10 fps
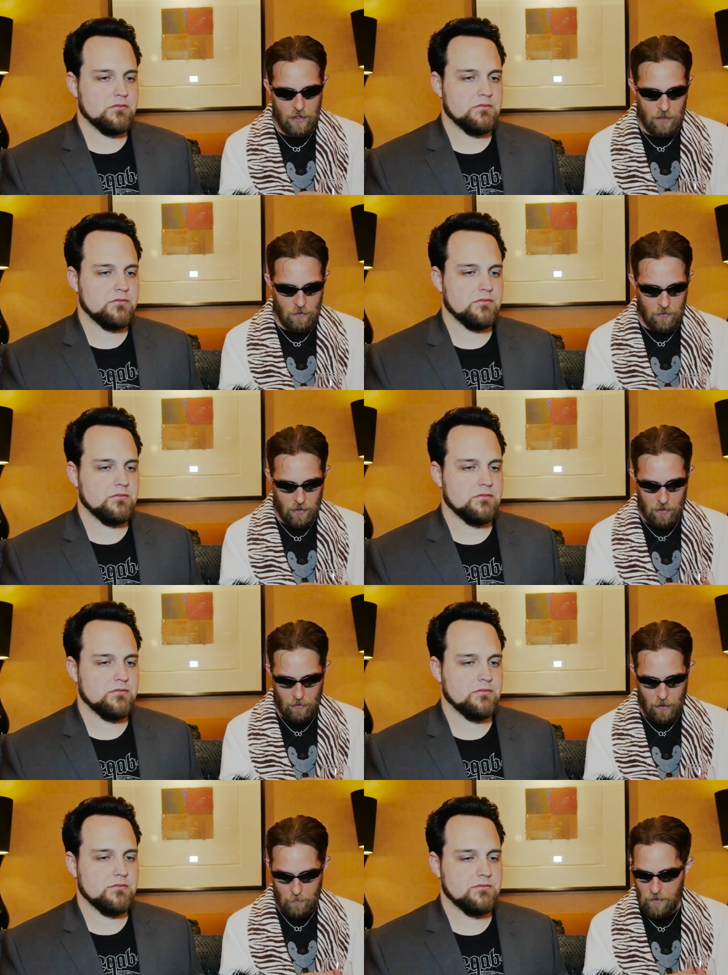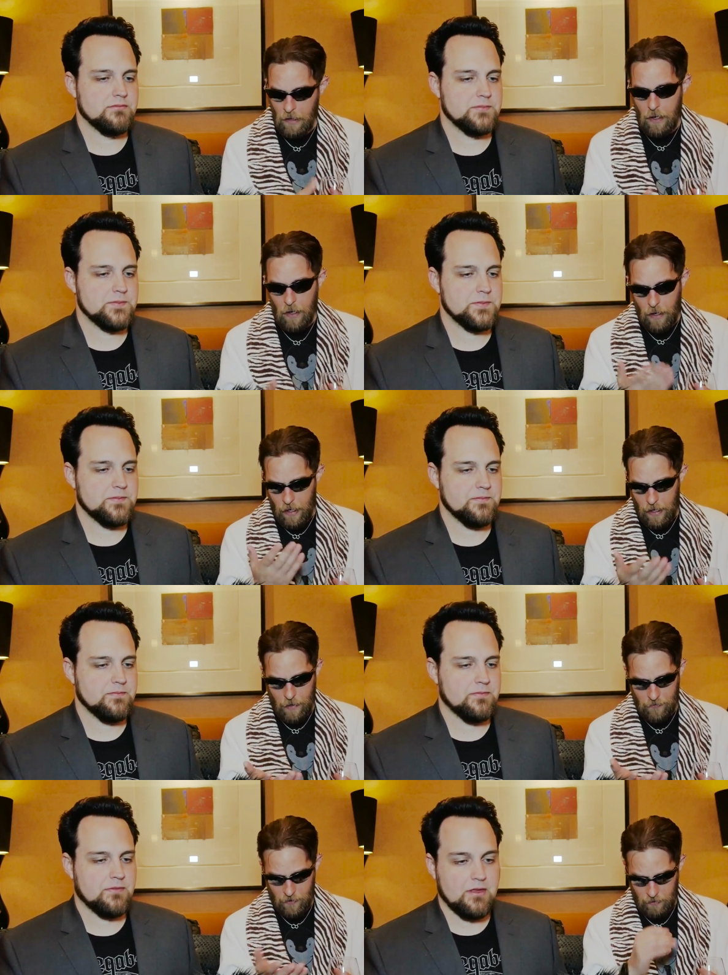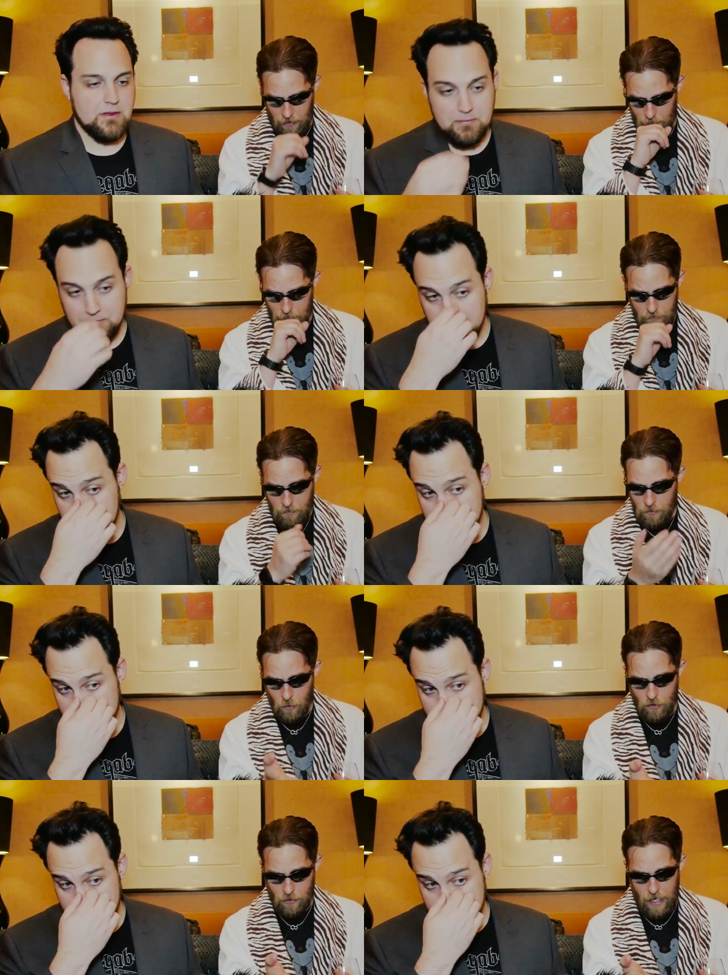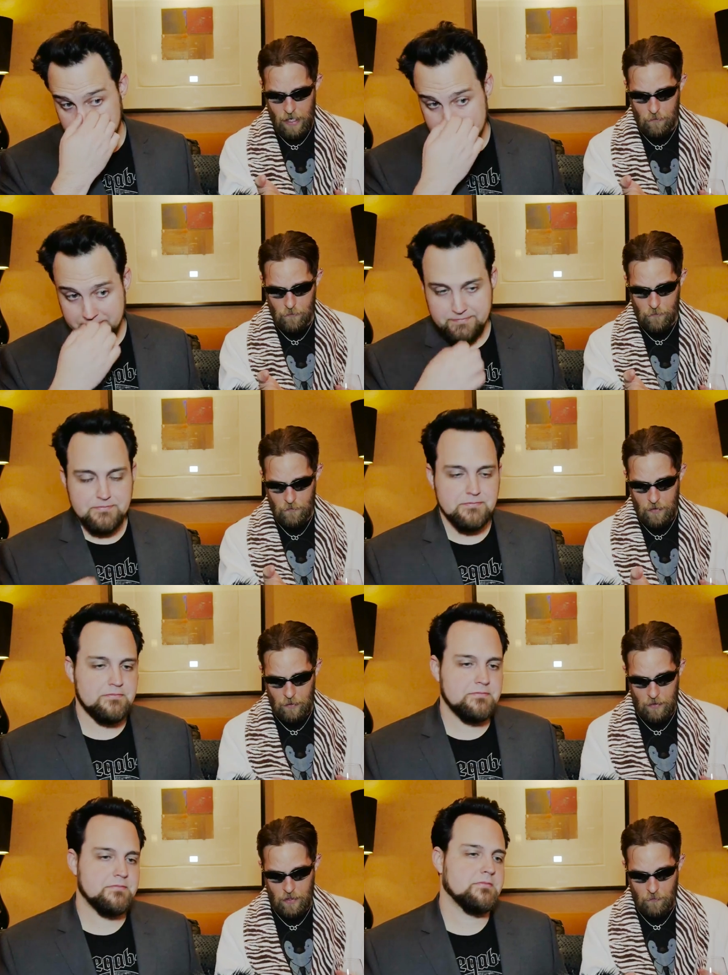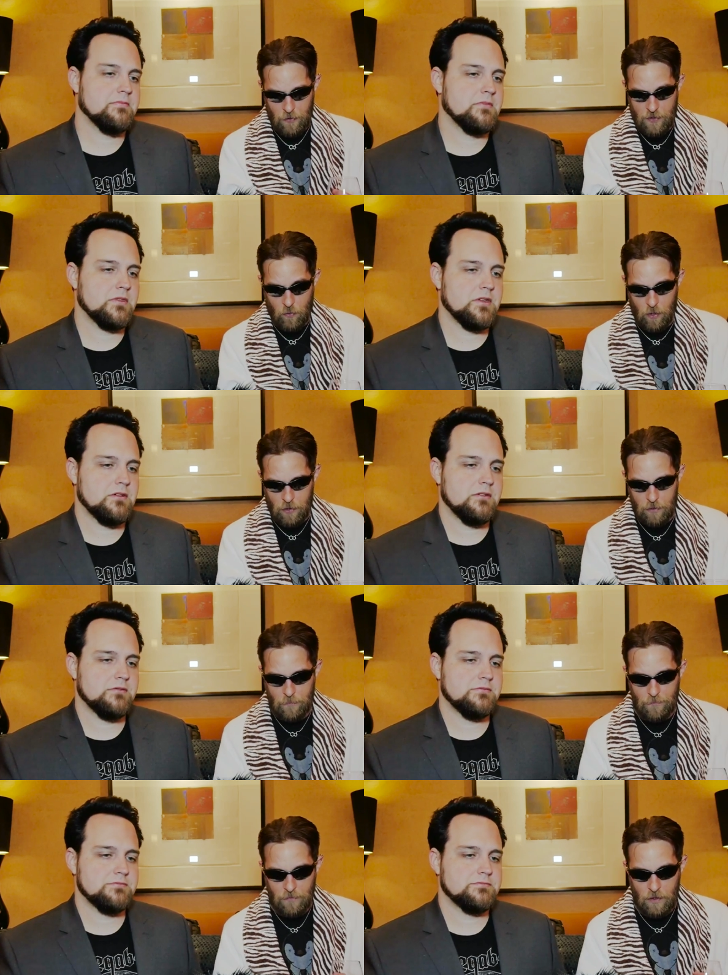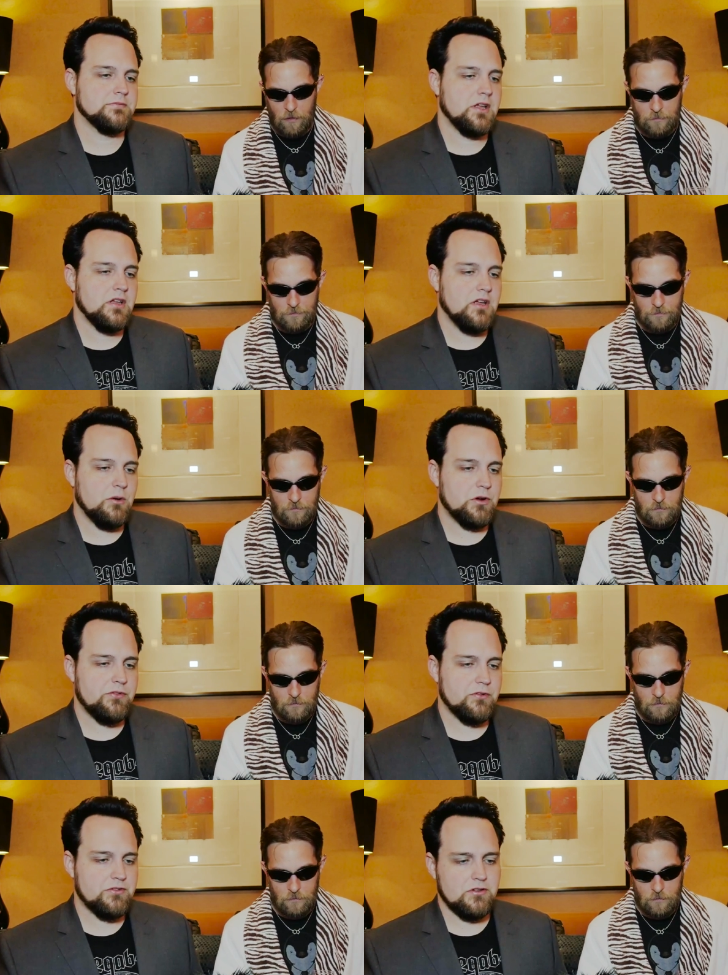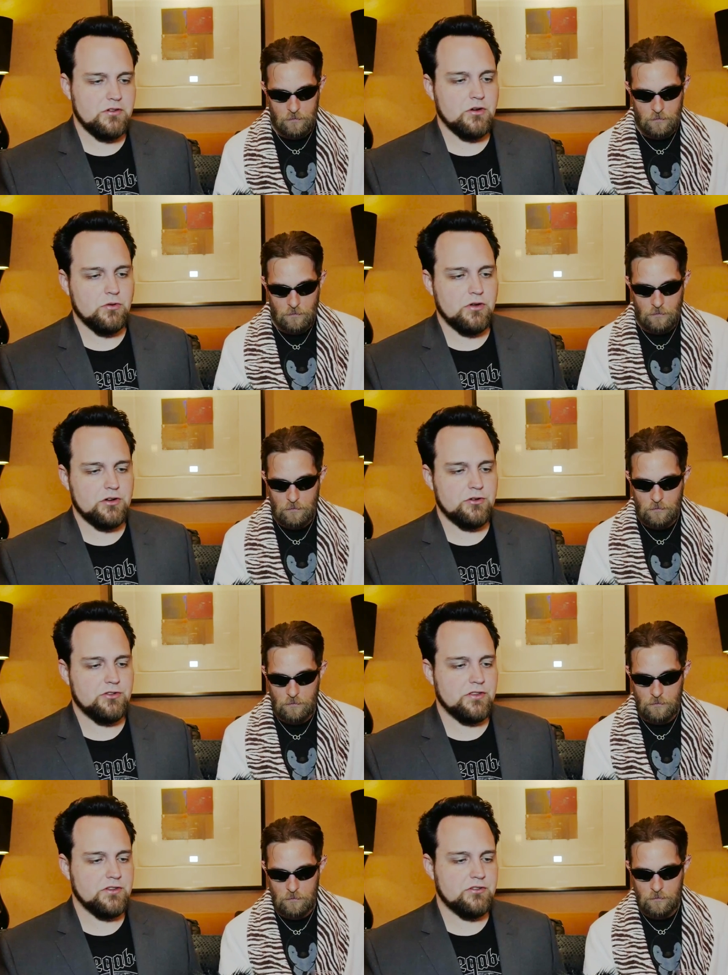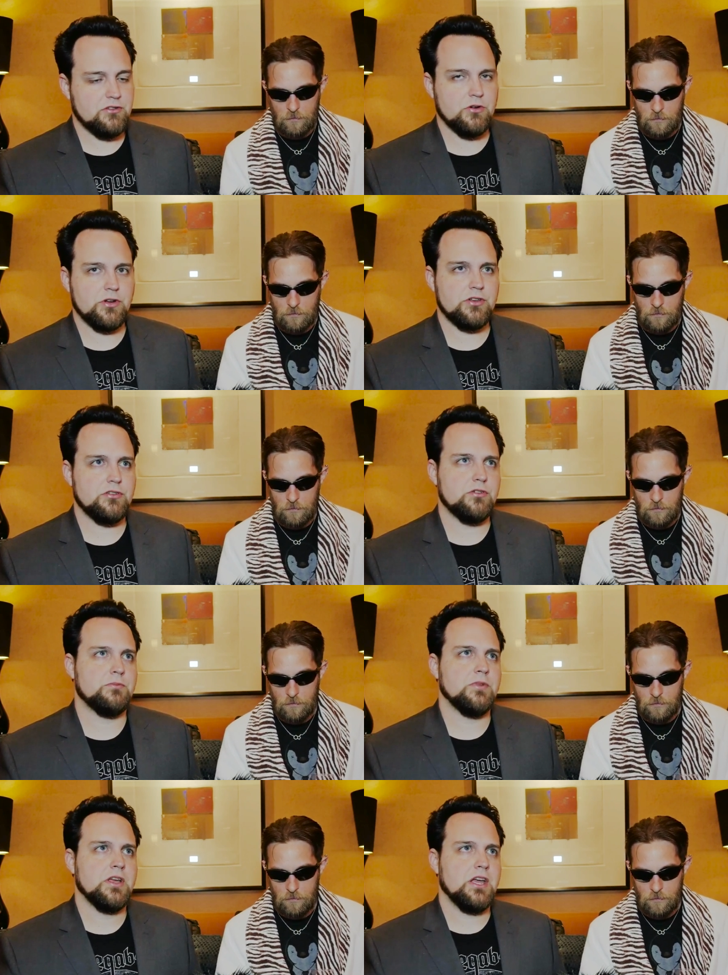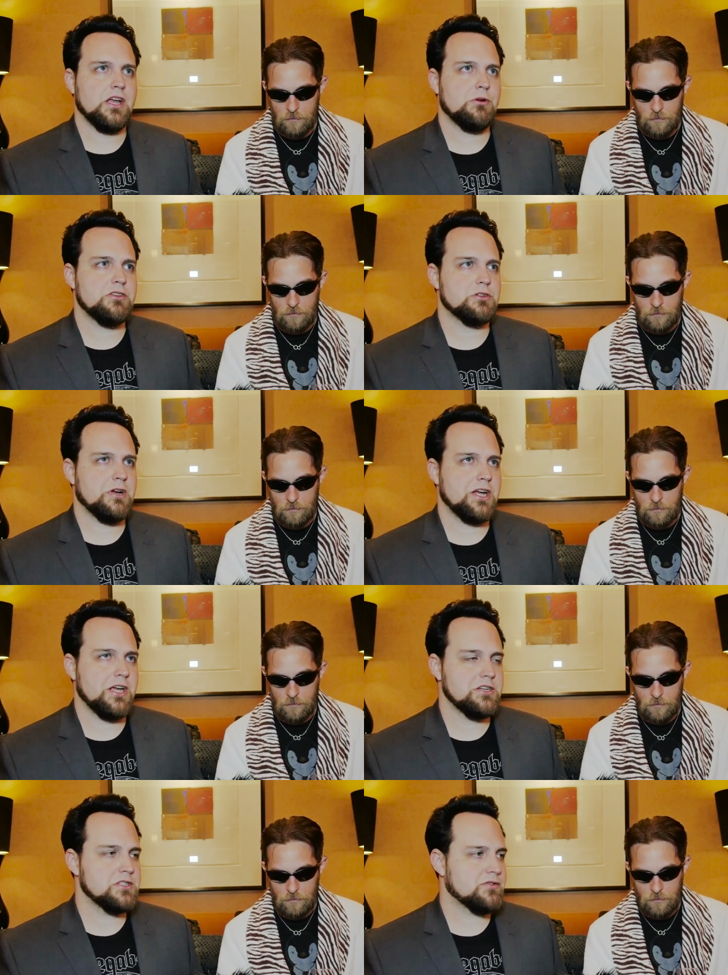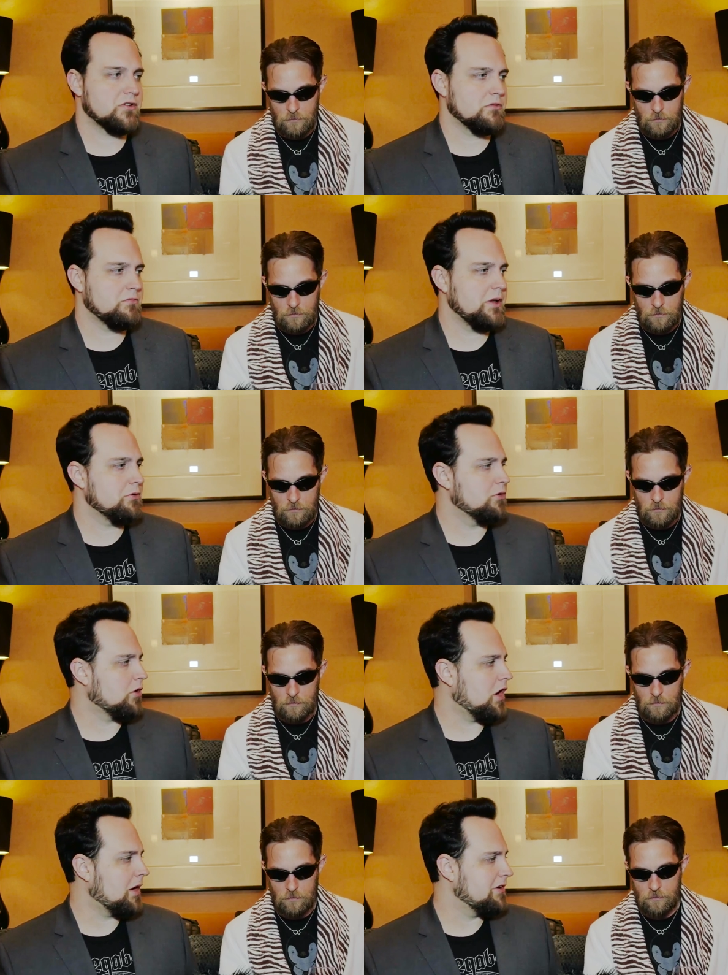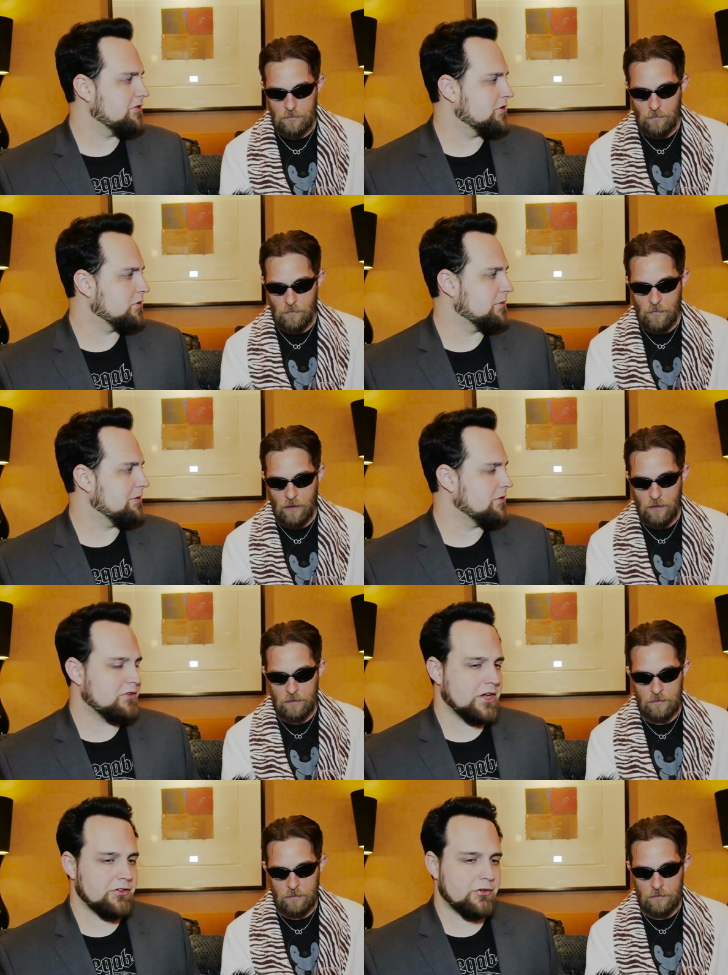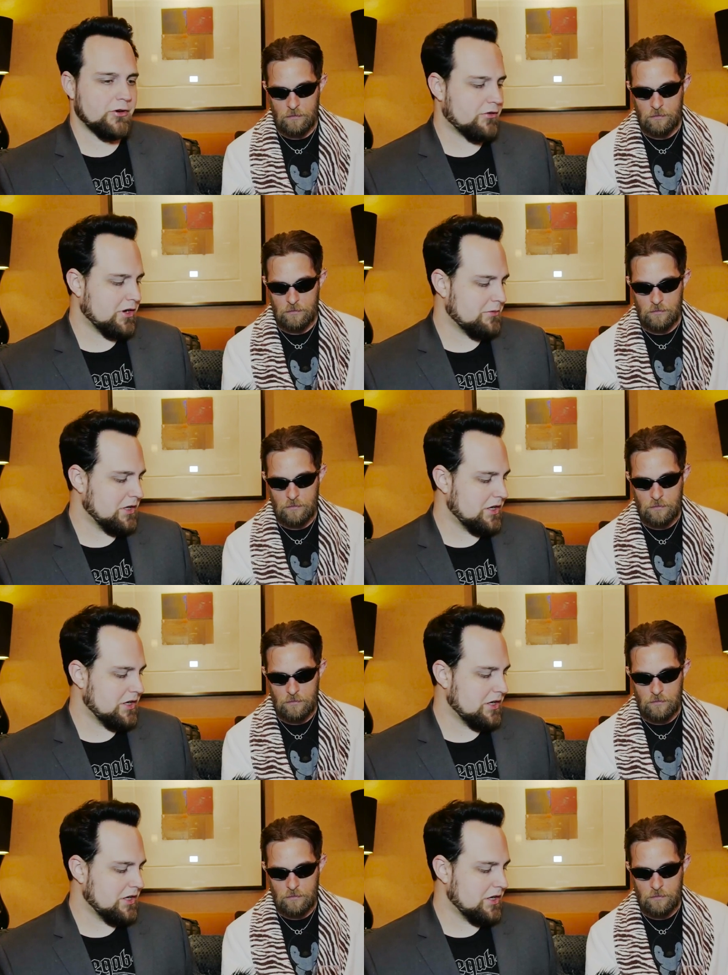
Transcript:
Speaker 1: that are trying to do this kind of crap, uh, and suddenly you'll have the ability for this to work.
Speaker 2: I wonder if you know introducing this is going to increase the regulations for people who are hobbyists who want to be able to fly their drone around